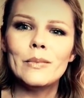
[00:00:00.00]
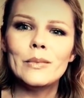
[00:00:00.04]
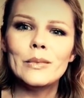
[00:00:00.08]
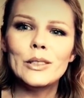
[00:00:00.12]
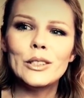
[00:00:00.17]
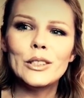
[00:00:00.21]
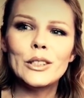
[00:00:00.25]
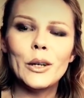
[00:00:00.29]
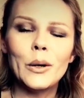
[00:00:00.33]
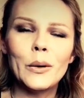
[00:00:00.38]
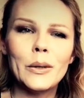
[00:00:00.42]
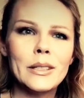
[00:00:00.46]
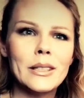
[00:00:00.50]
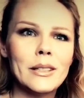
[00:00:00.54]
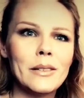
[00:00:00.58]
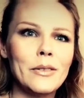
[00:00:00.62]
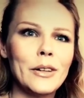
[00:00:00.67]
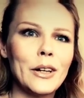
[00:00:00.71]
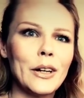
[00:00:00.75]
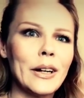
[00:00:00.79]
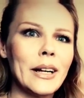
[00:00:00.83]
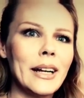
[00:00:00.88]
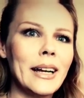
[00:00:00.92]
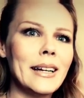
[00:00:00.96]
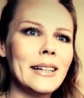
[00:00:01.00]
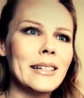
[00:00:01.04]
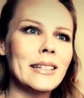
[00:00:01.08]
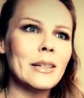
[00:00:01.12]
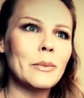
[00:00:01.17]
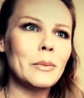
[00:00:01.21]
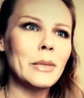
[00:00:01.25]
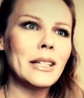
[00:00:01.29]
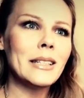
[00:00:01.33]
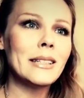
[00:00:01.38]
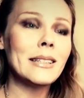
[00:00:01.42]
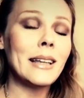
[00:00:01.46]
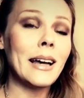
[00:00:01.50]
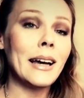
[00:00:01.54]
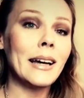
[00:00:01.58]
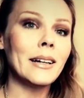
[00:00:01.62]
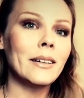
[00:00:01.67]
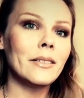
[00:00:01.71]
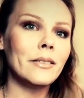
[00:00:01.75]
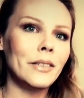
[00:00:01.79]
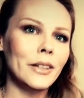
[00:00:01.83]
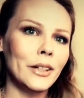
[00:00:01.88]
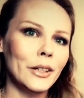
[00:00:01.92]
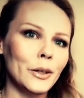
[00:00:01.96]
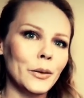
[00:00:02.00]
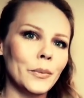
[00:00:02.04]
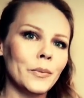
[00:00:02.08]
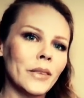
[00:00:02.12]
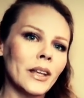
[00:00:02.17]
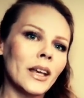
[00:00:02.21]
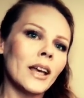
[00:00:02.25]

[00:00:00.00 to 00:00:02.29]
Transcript: So it's a very intimate side of you.